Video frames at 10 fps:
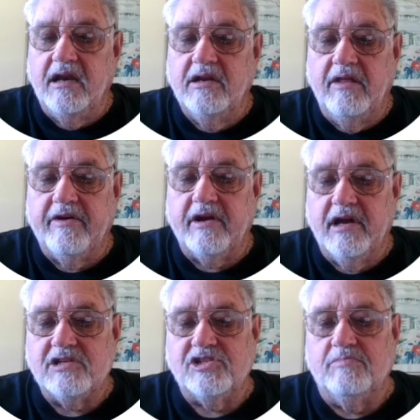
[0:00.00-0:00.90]
another
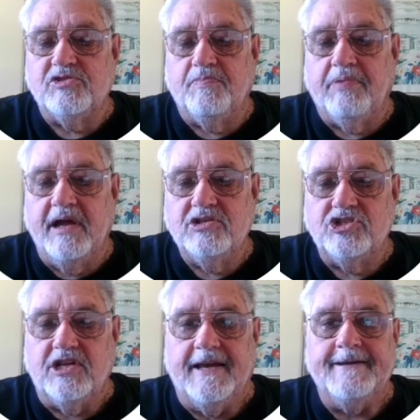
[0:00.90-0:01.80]
custom
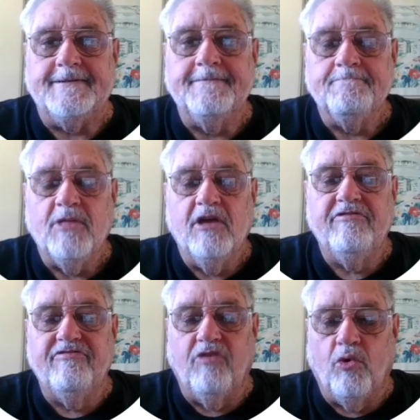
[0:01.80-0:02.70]
spreadsheet
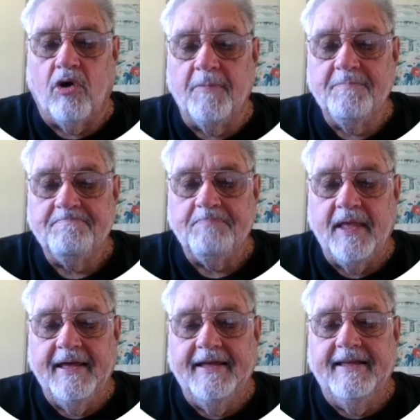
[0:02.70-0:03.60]
for
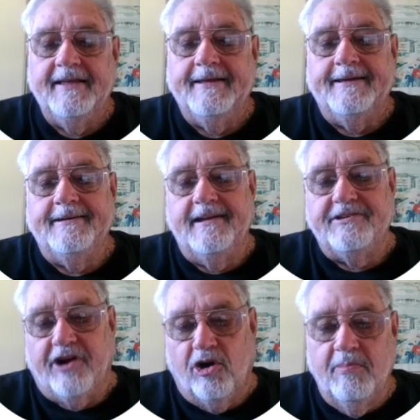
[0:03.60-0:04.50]

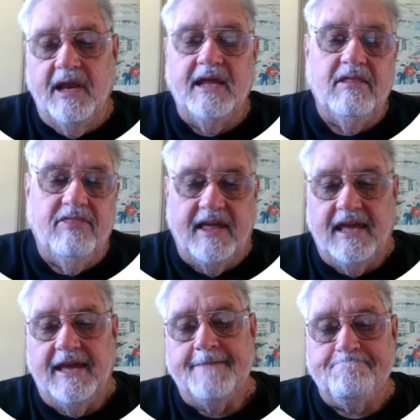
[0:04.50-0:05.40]
determining
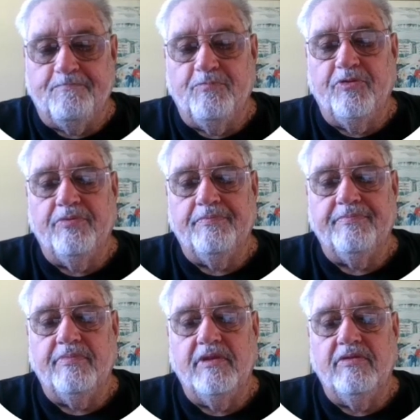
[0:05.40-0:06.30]
the
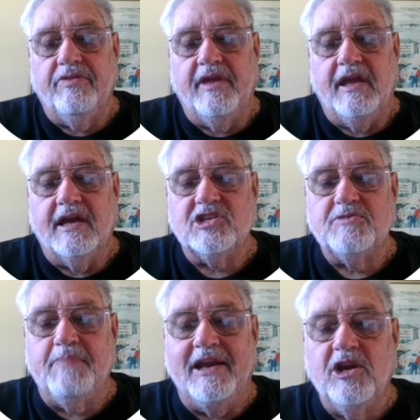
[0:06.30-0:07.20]

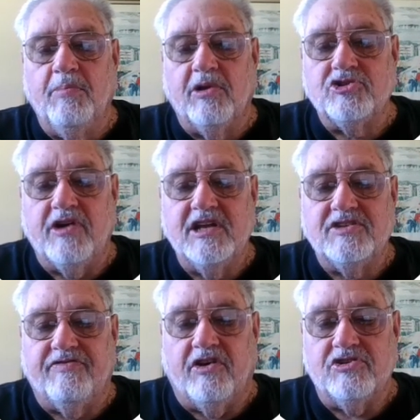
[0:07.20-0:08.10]
expendable
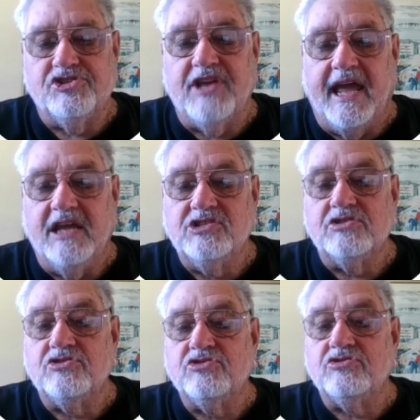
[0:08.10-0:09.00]
transfer
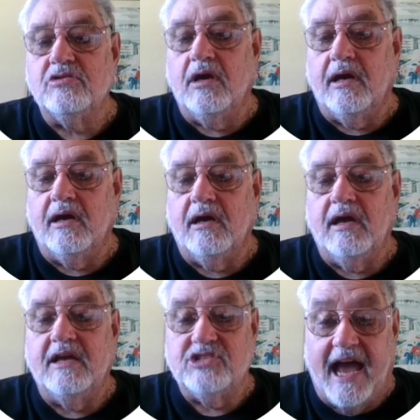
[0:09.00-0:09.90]
stages,
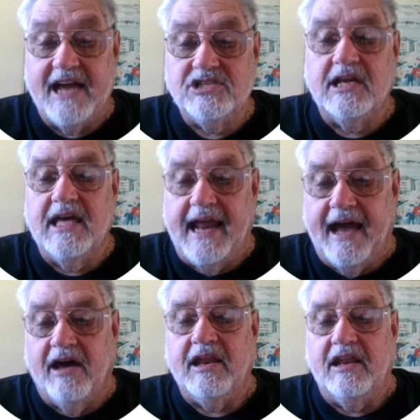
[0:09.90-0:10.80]
sizing it
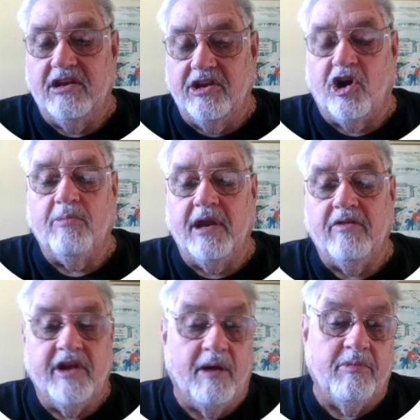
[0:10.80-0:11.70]
out and
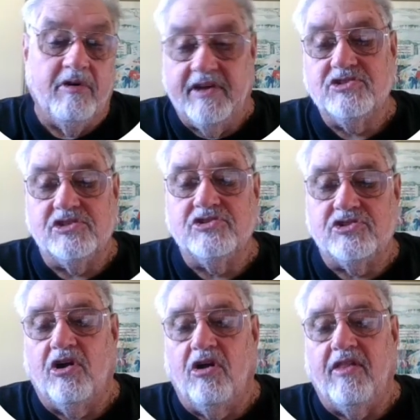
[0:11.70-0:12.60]
determining the number of
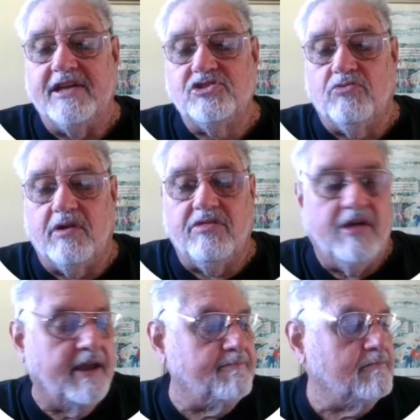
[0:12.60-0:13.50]
engines and all that sort of
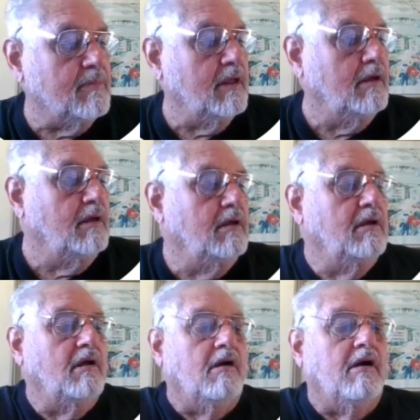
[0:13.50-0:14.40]
thing.
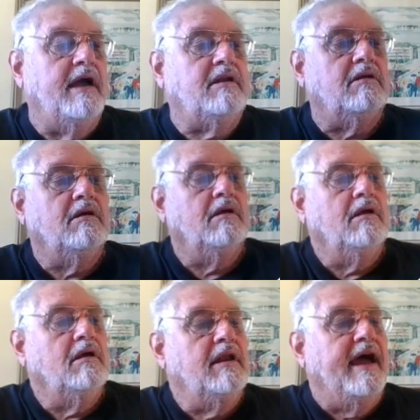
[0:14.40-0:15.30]
All right.
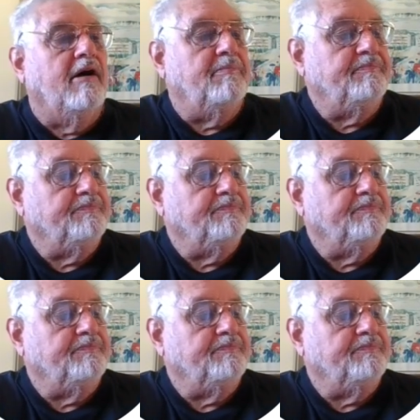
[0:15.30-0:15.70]
Now,